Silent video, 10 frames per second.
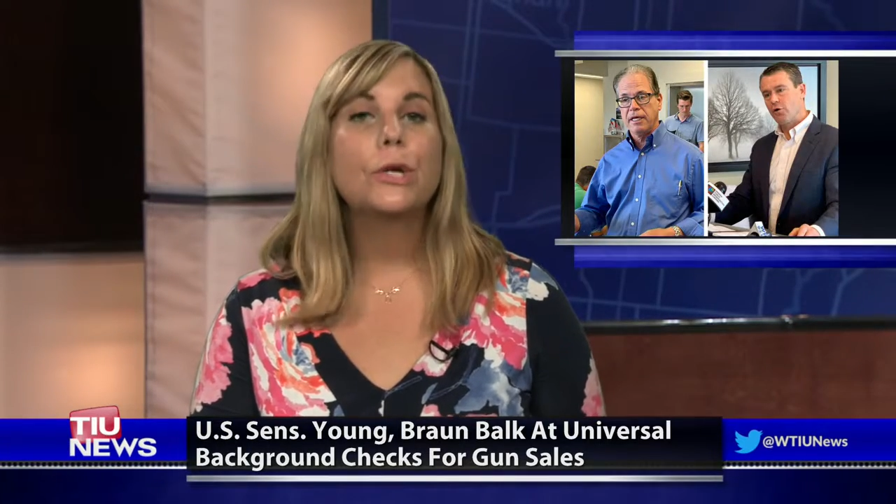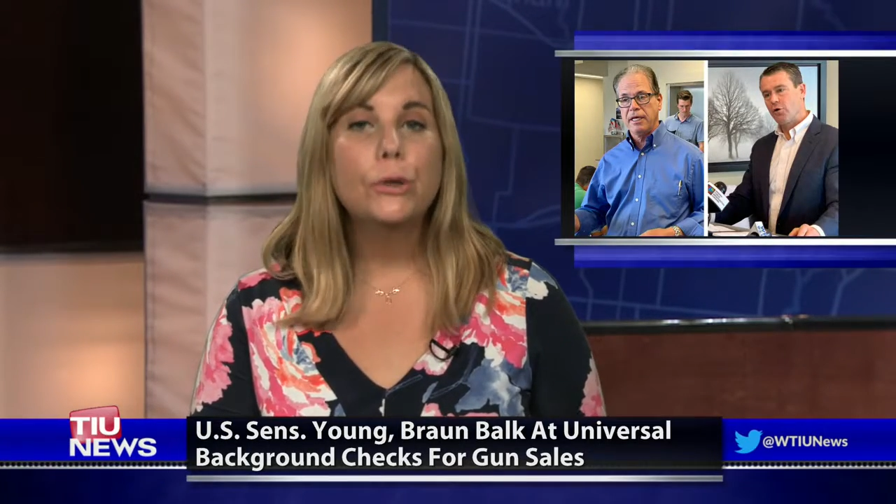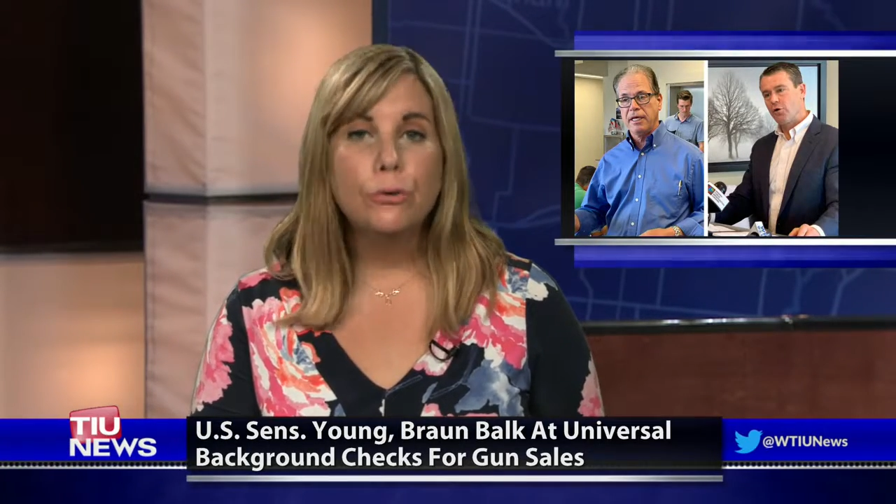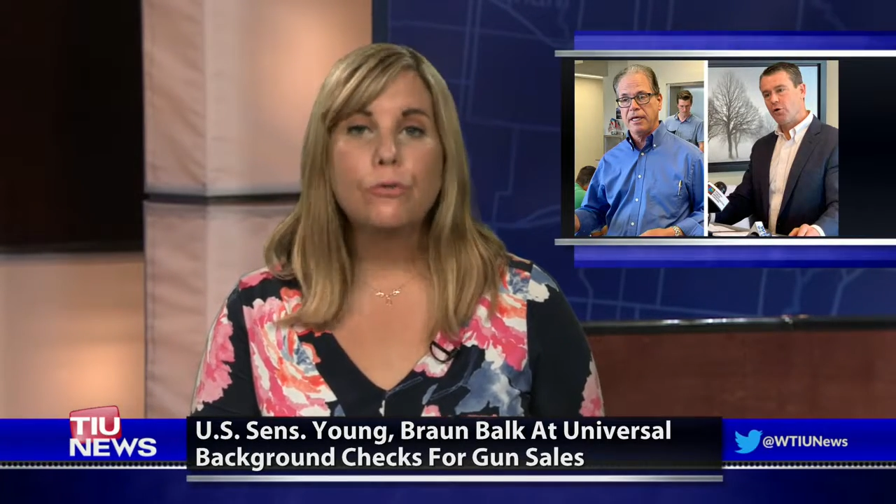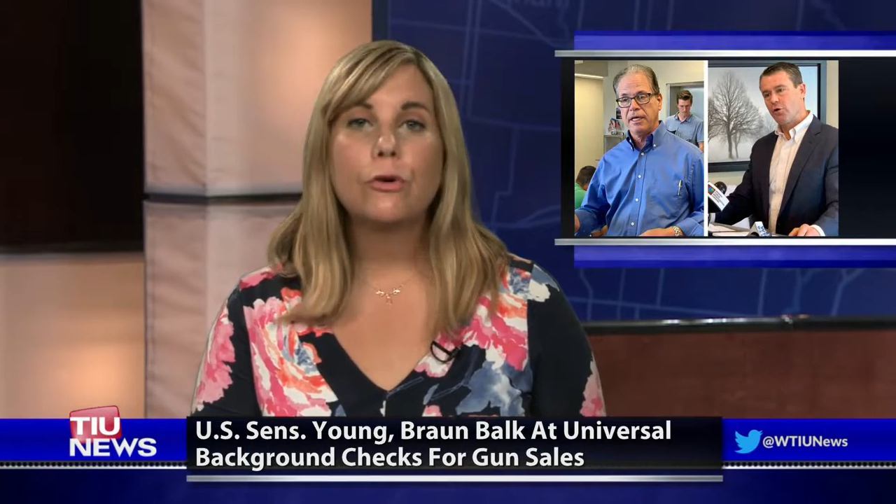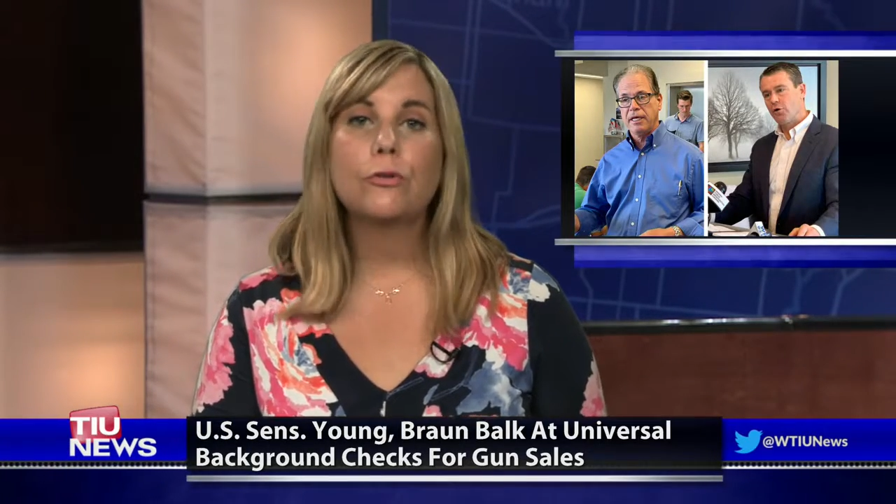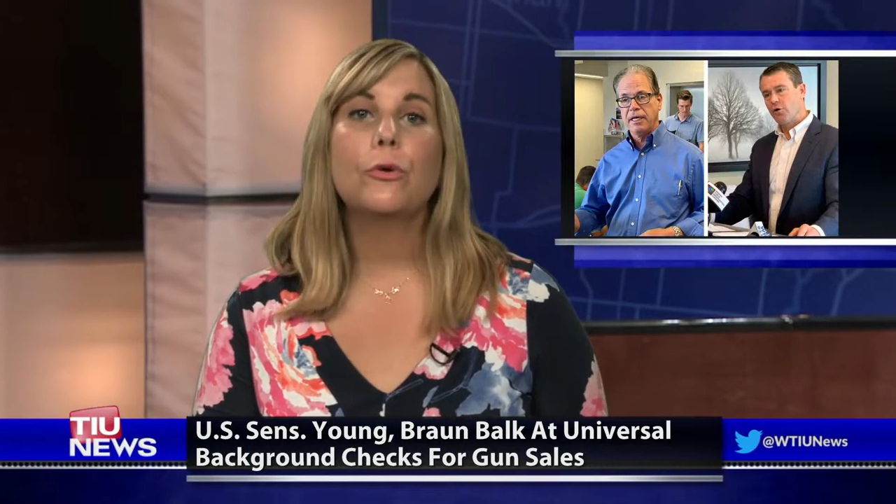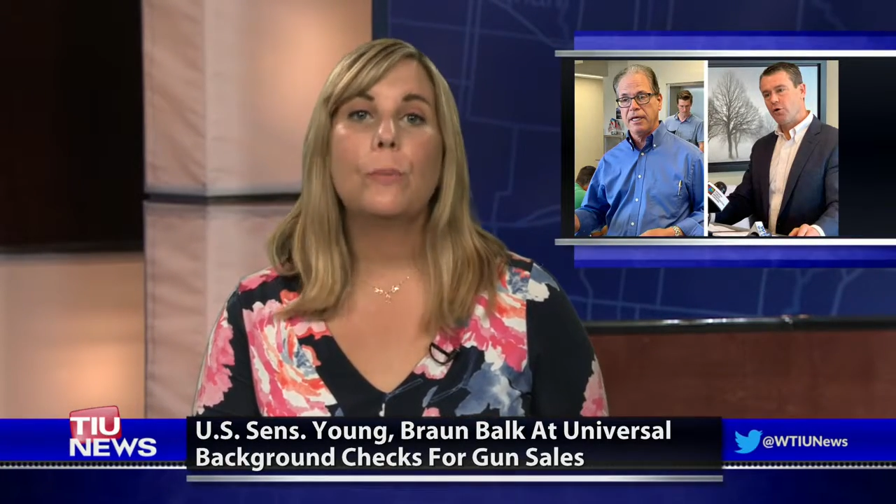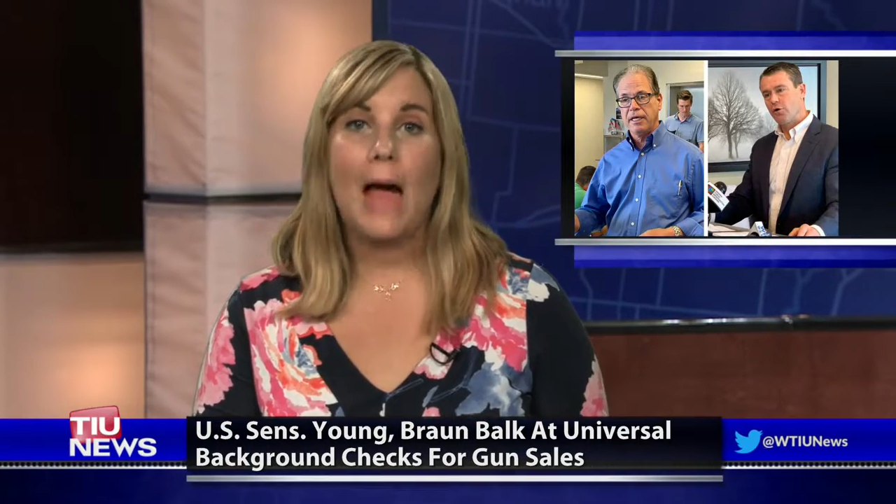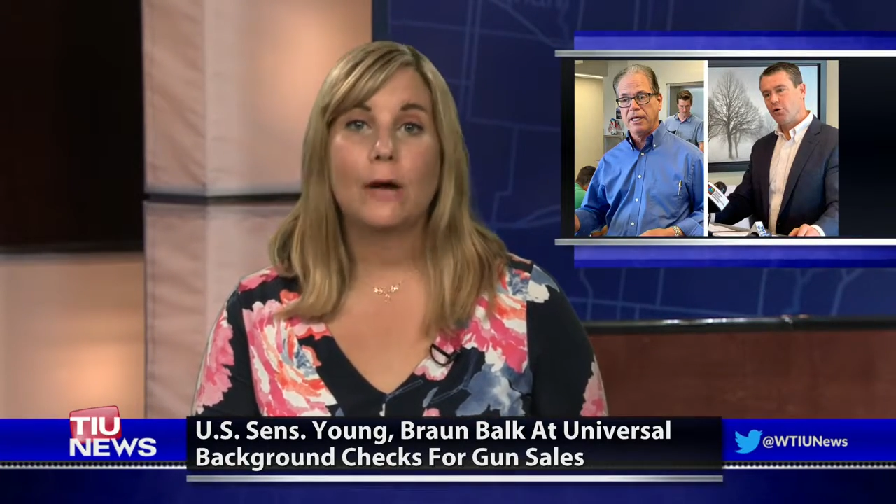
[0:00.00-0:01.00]

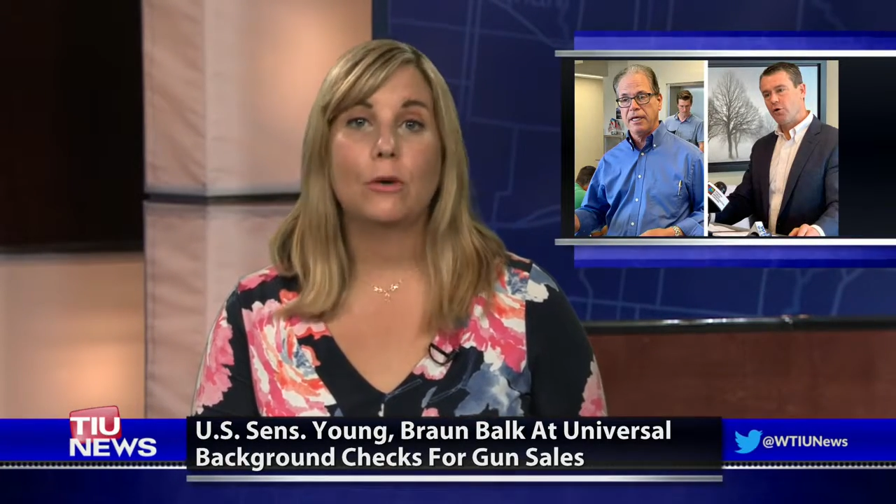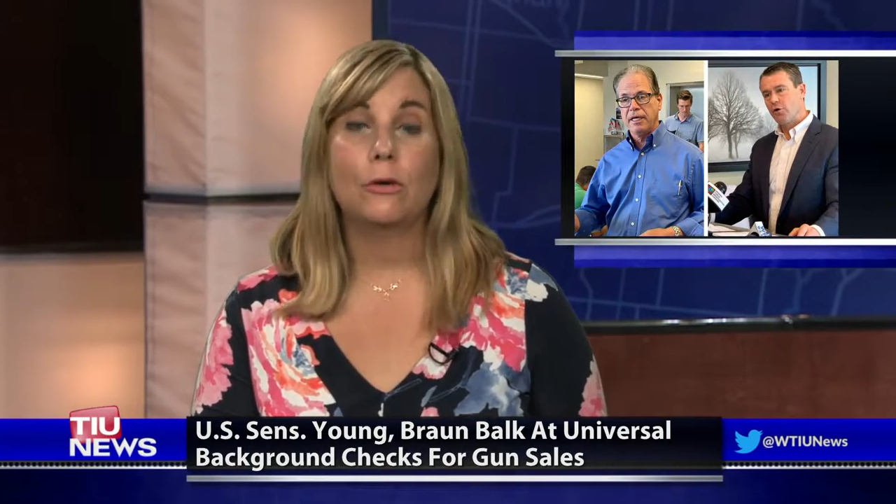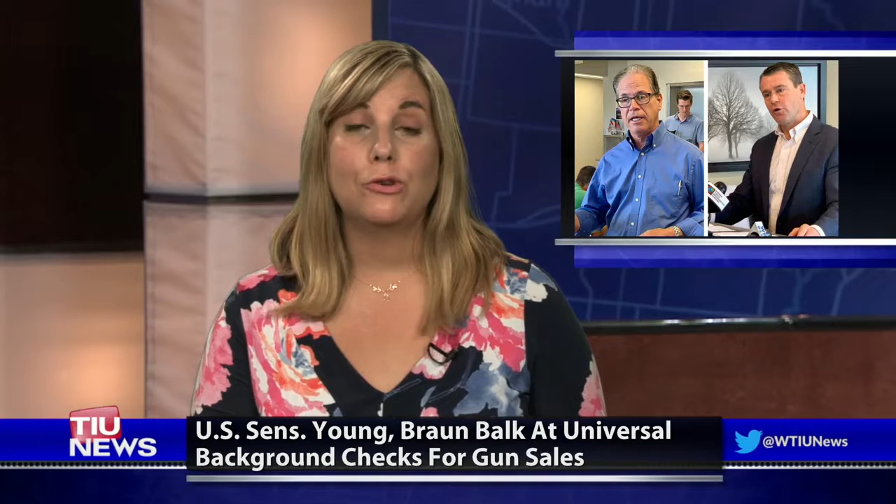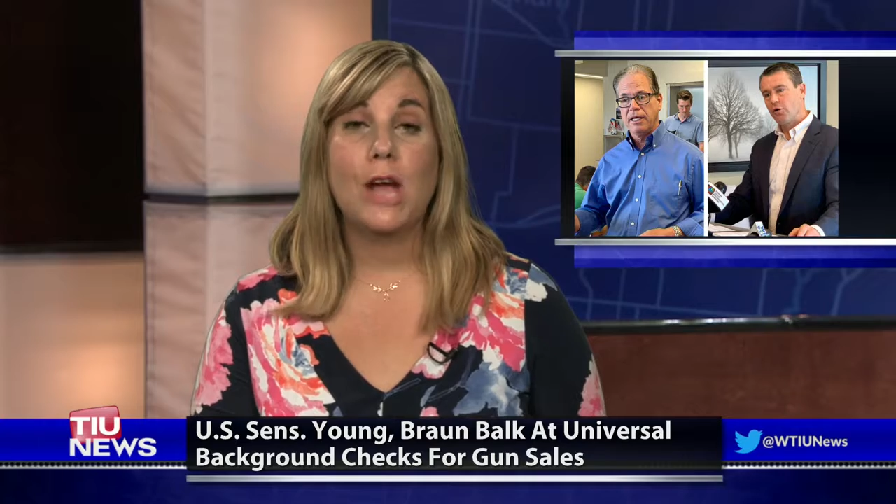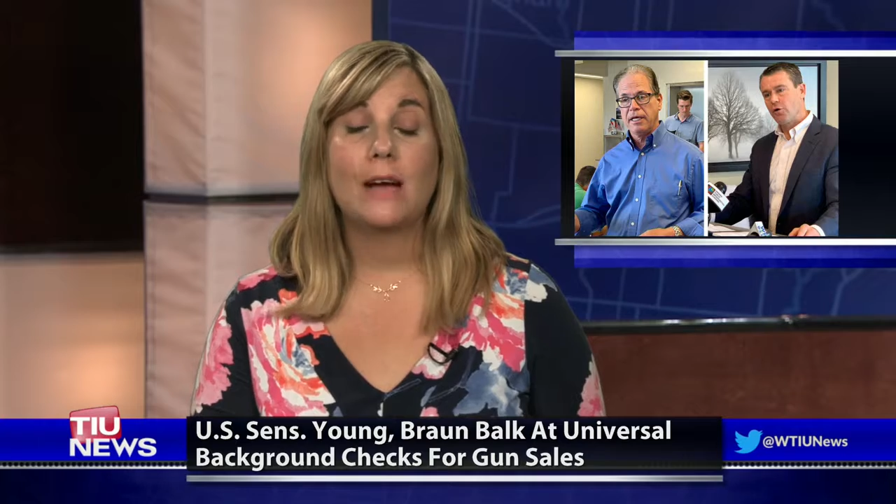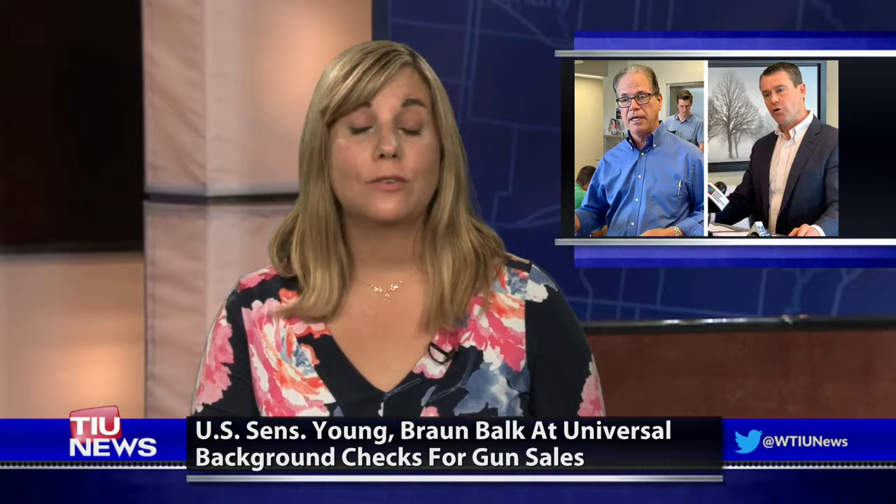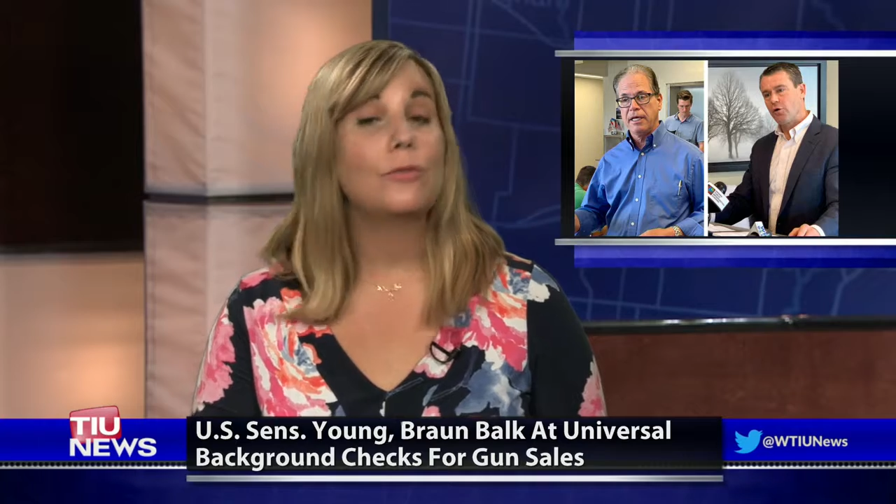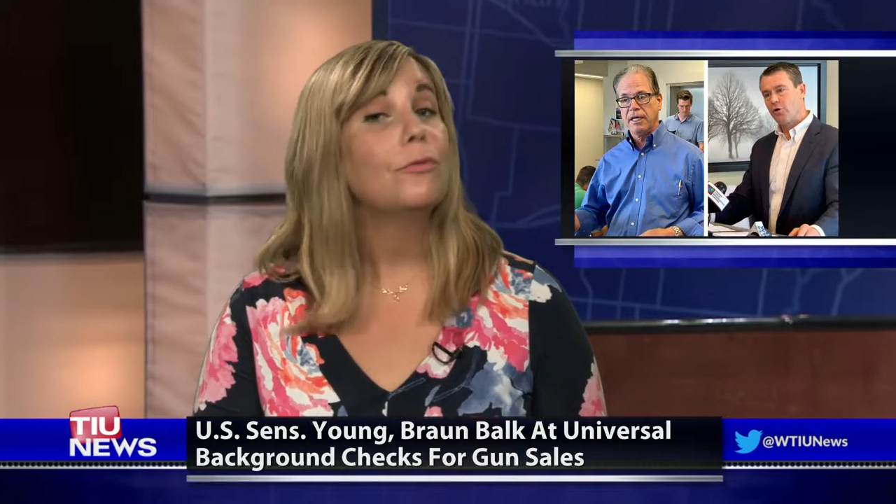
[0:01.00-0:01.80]
universal background checks